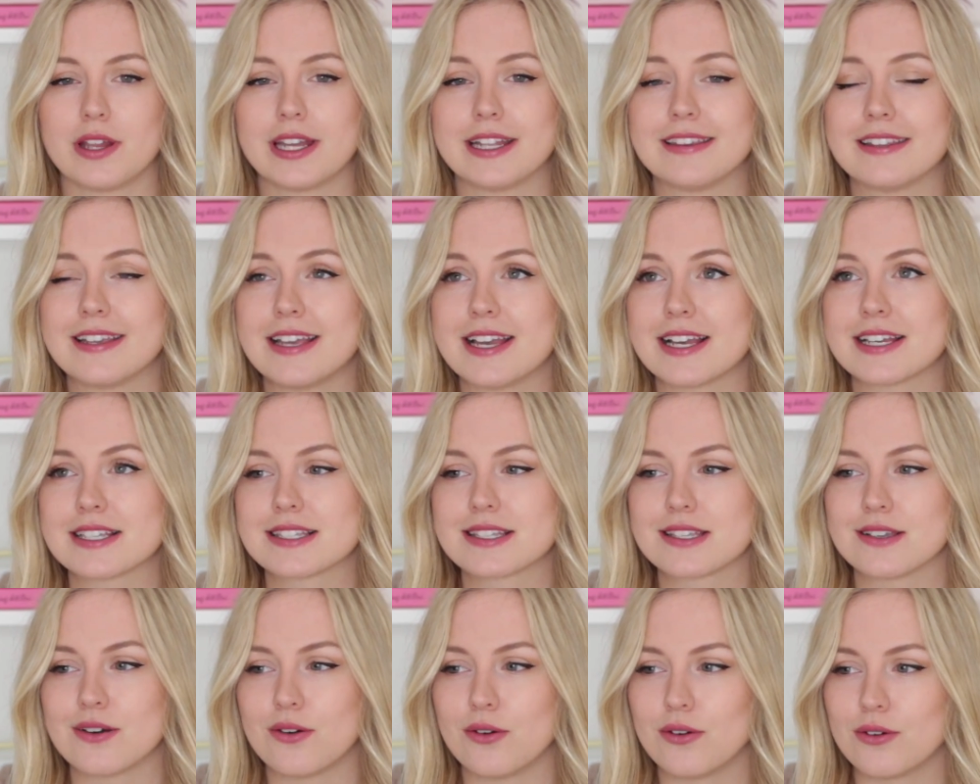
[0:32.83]
It
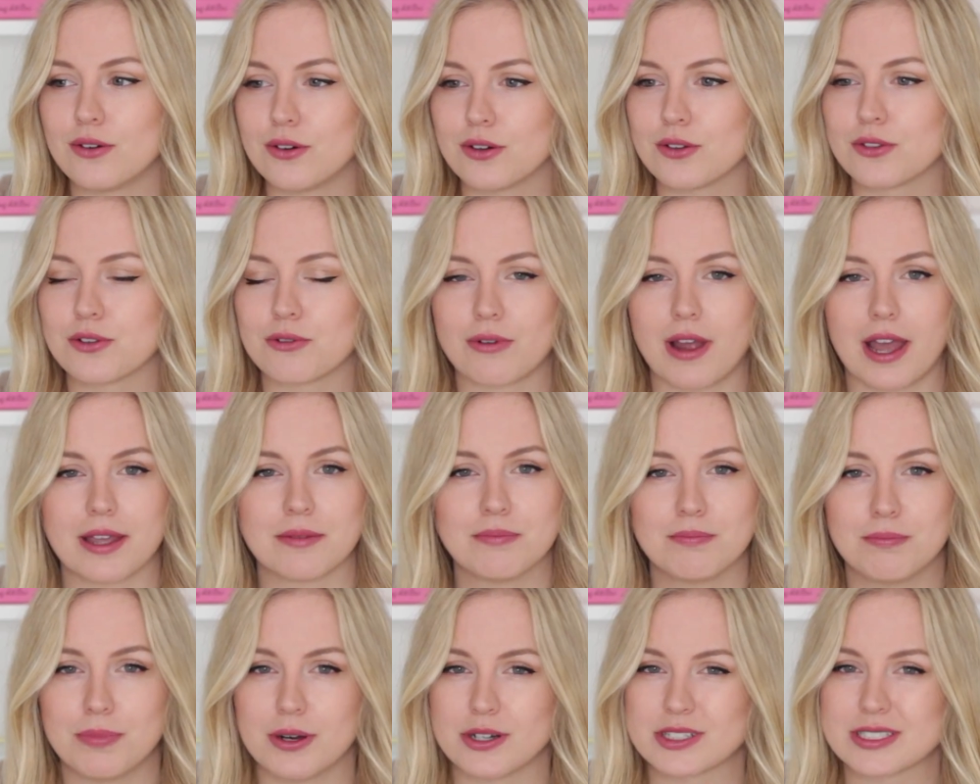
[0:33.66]
ticks all the
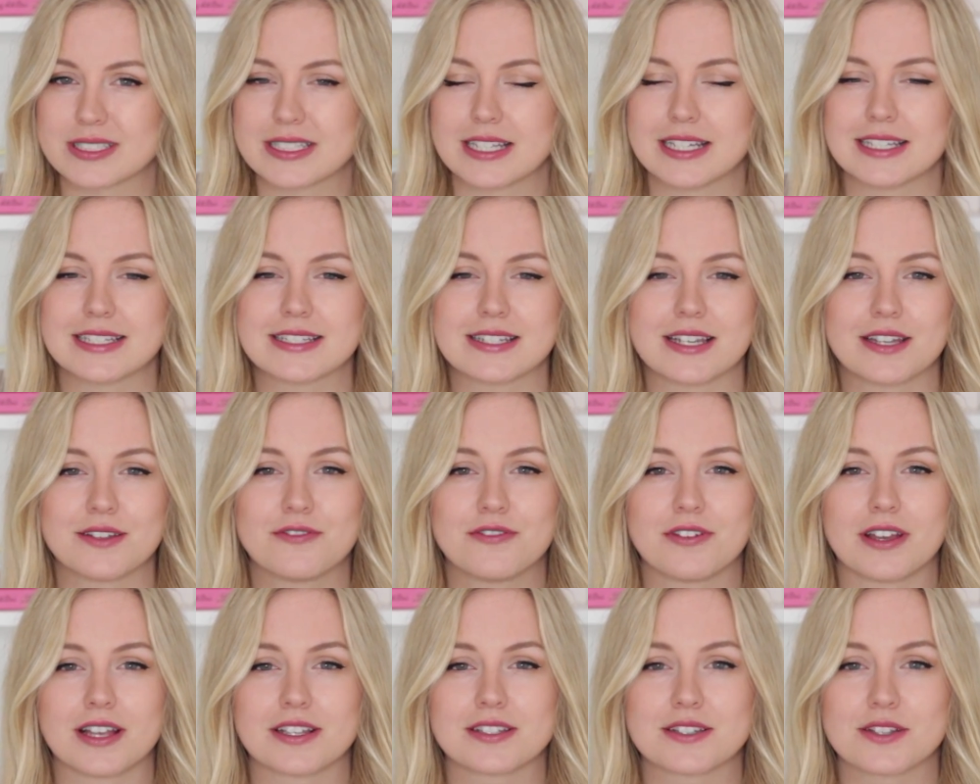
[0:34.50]
right boxes,
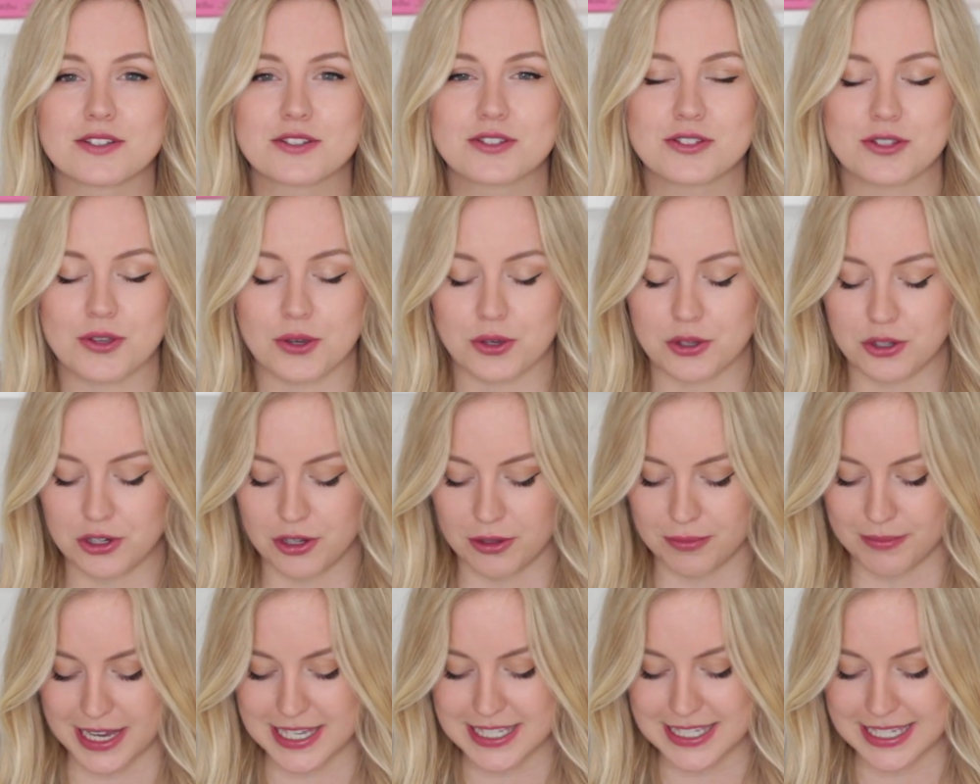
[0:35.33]
it feels so good
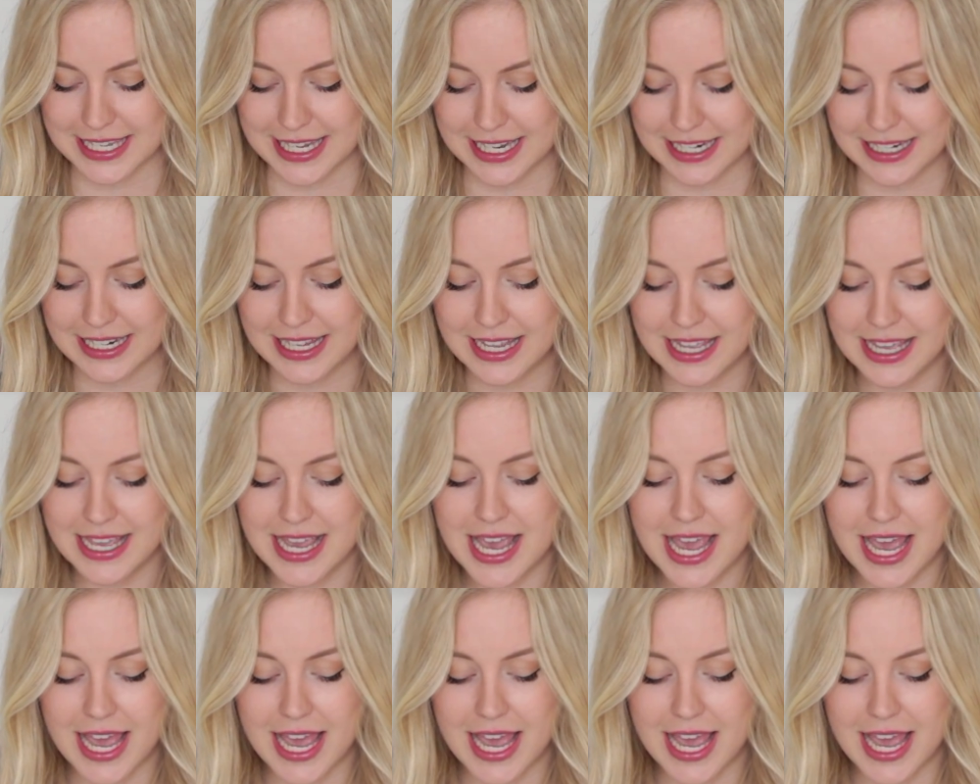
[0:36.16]
on my skin,